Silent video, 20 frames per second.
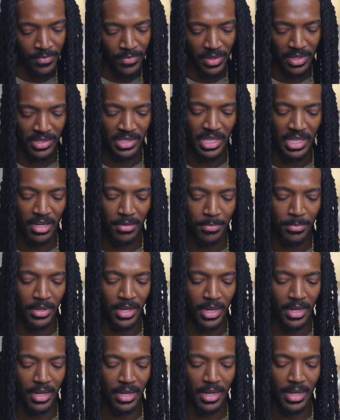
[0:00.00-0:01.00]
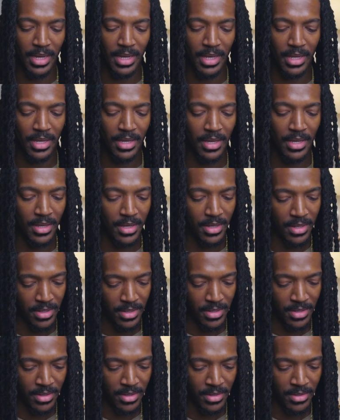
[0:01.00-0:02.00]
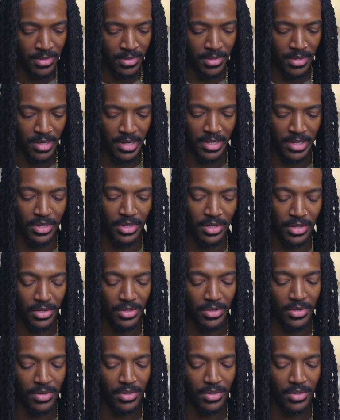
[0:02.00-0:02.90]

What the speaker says: instead of playing it like I could do,